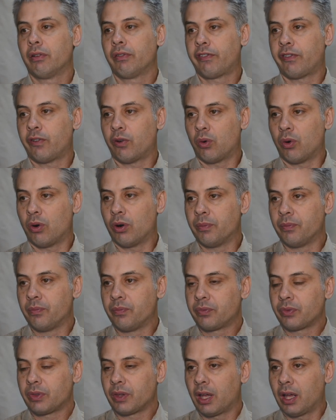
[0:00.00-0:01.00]
for
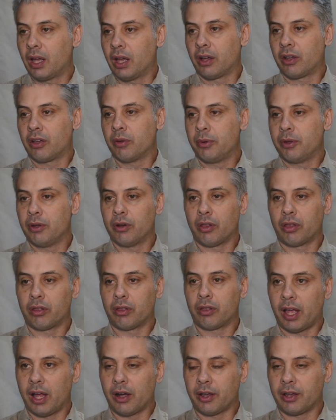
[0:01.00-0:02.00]
computers to
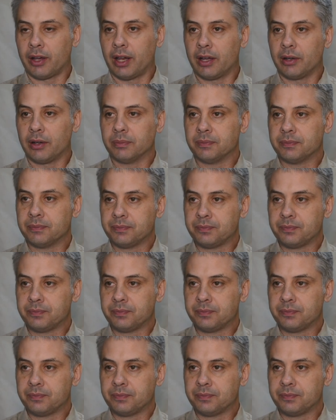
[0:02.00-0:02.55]
calculate